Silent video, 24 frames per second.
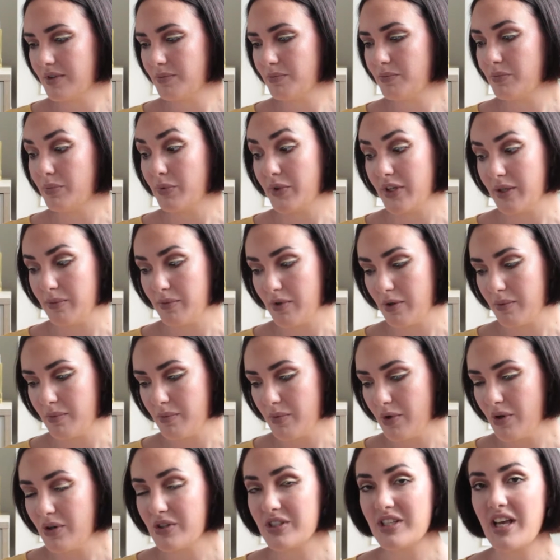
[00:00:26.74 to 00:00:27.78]
premium
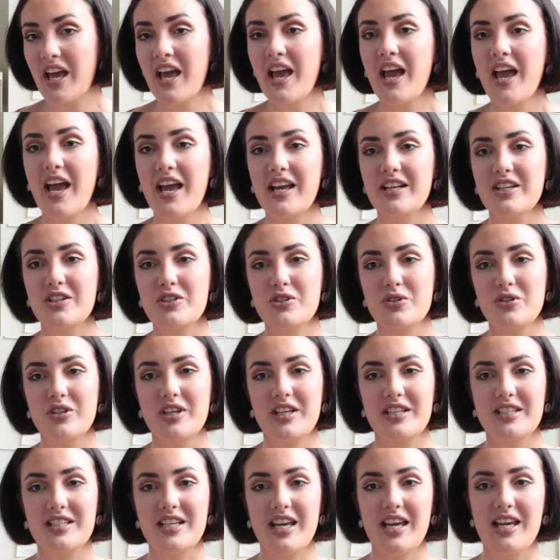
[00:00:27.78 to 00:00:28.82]
box, and it should
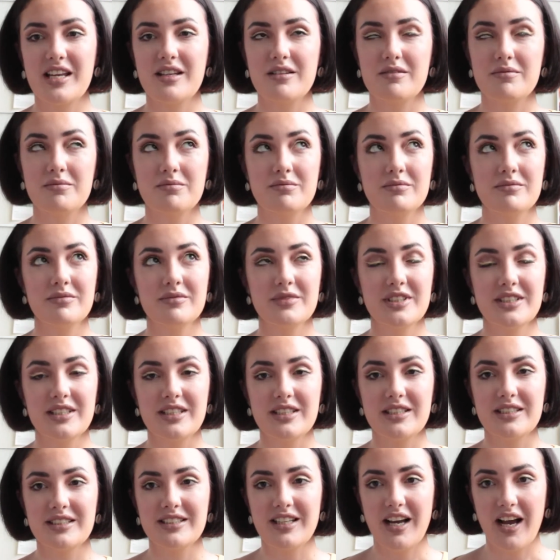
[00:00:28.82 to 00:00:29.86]
contain
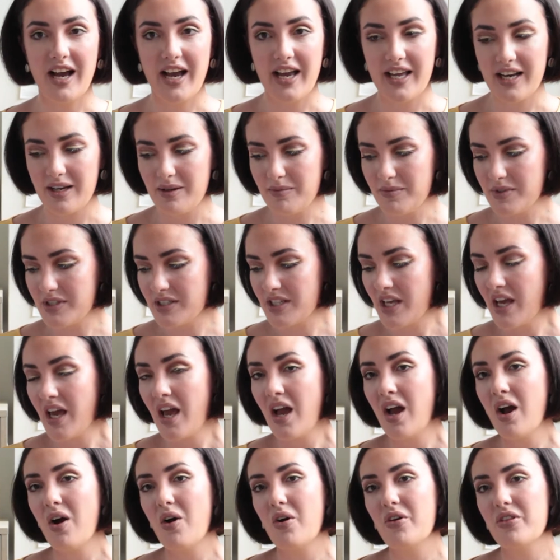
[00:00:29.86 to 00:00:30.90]
6 items.
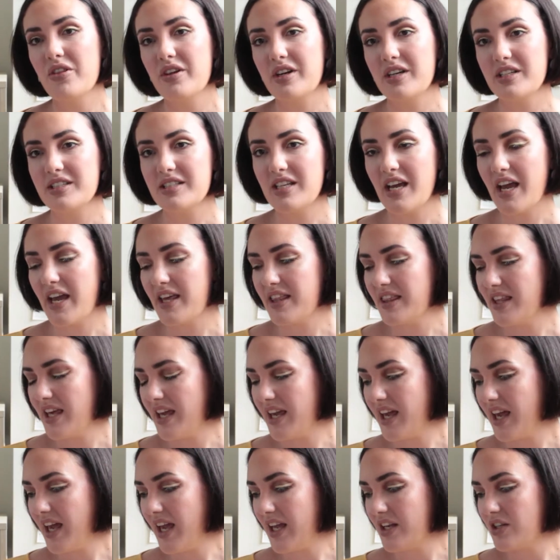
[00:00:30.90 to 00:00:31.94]
On their side they
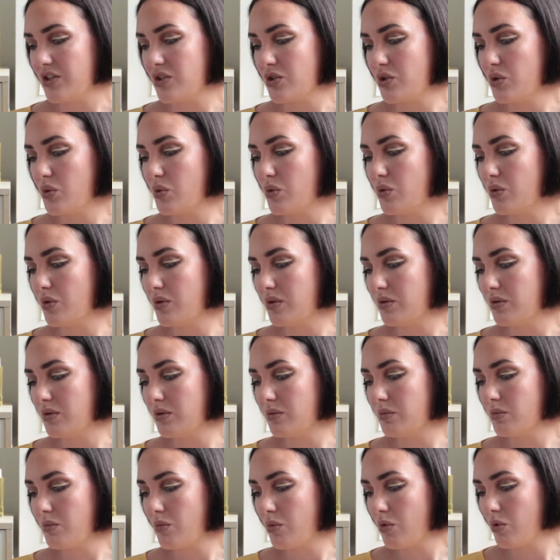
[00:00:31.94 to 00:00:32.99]
had 2
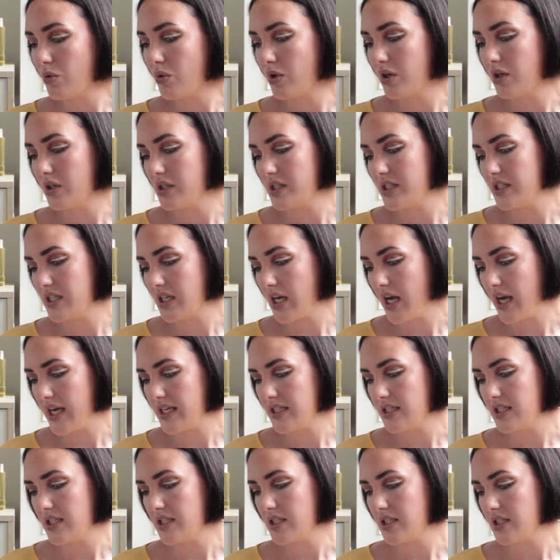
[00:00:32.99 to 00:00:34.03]
more
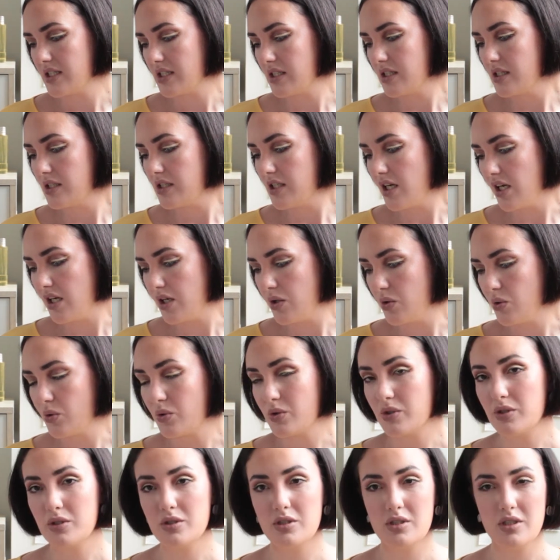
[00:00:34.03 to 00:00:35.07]
sizes.
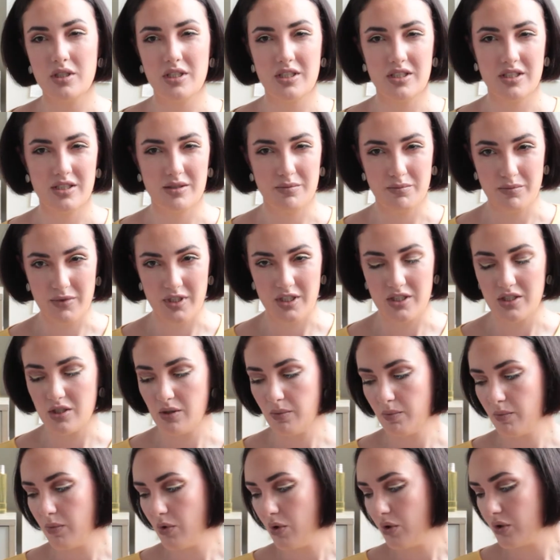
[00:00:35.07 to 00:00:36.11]
Deluxe is medium
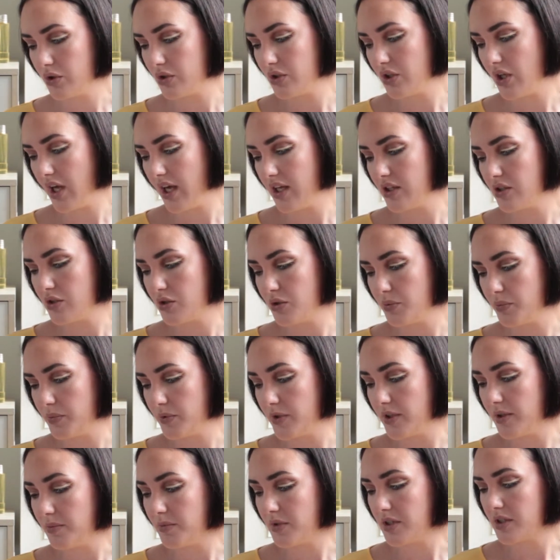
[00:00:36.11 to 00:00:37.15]
box and
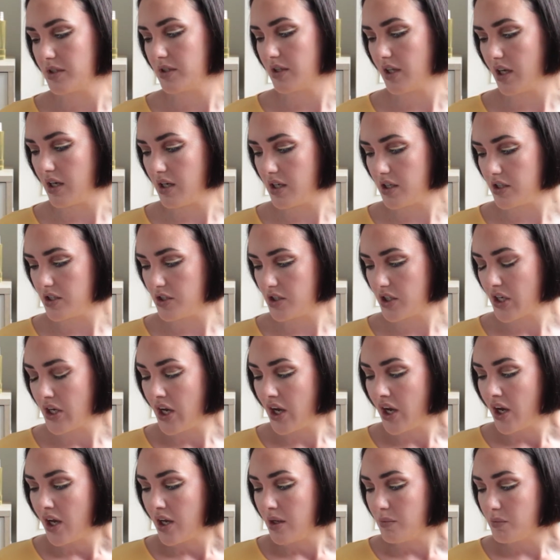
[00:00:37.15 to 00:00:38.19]
Supreme is large
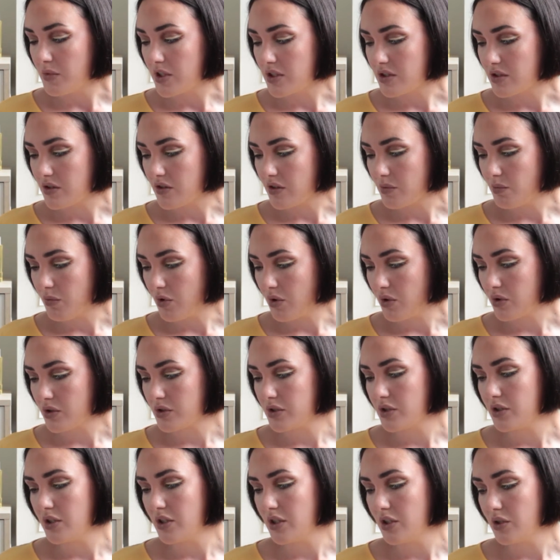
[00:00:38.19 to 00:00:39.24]
mystery box.
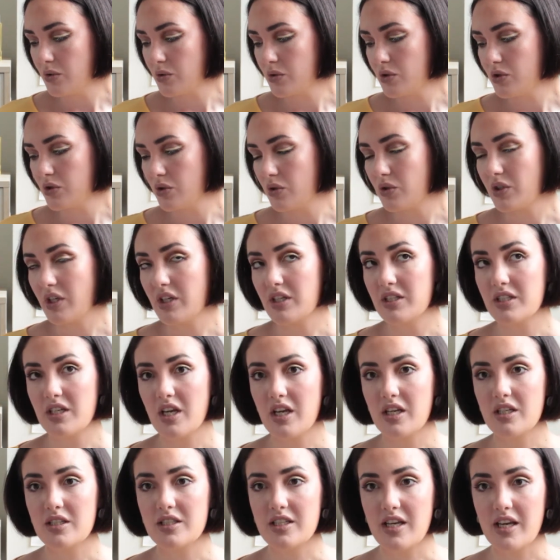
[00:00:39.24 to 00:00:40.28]
Deluxe should
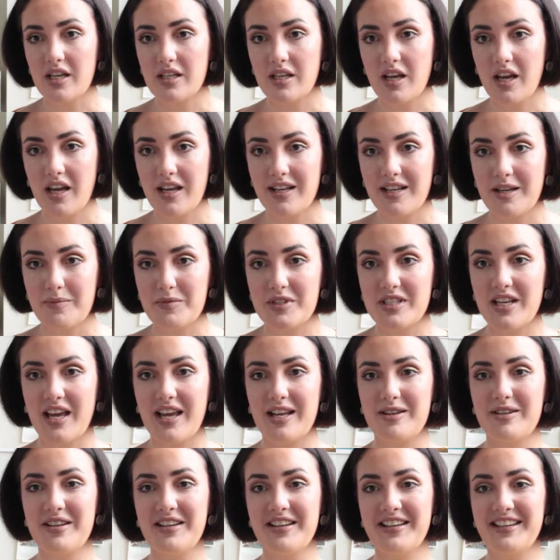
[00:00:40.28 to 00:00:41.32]
contain 10 items and